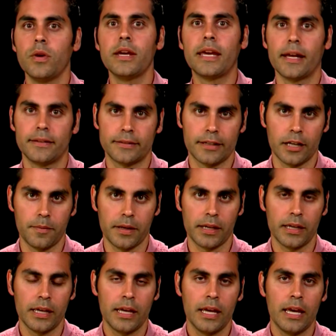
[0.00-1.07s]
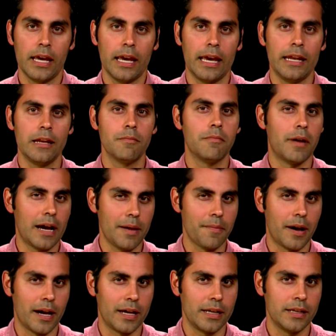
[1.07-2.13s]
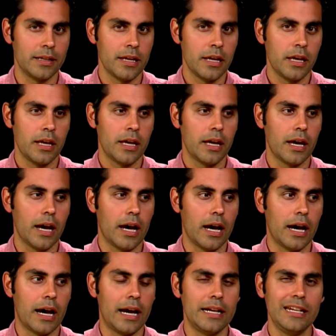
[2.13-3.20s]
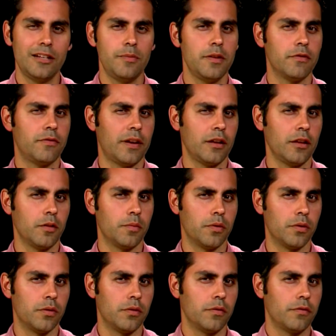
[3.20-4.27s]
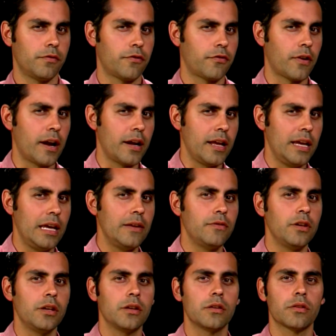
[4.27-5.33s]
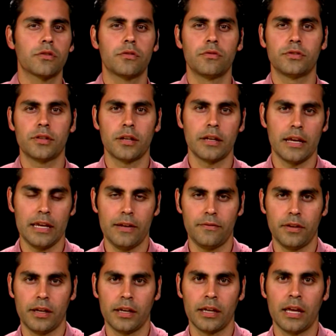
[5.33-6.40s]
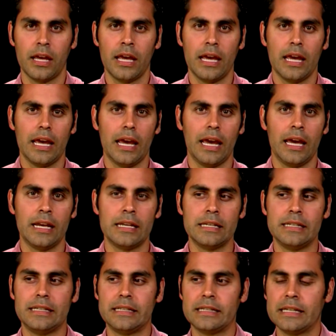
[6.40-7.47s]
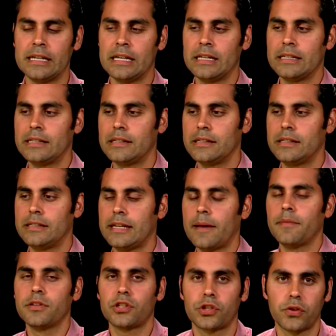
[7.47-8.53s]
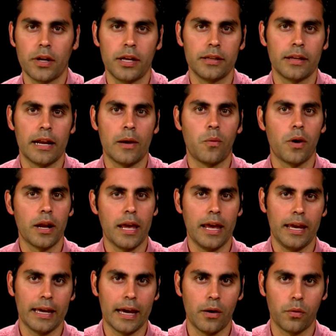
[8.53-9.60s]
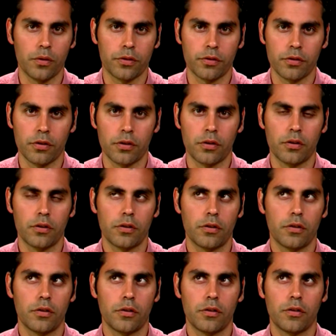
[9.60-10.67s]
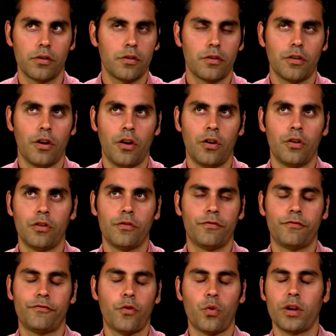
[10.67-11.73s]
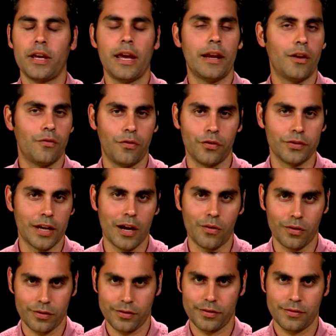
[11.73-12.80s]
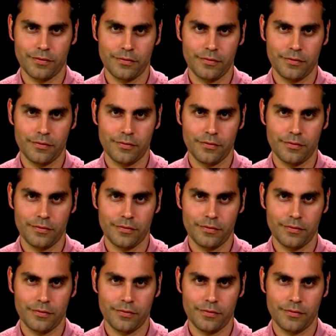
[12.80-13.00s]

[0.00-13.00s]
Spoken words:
weekend's coming, and in my mind, I need to be available Friday evening through Sunday evening and demonstrate that I want to hang out with her all 48 of those hours.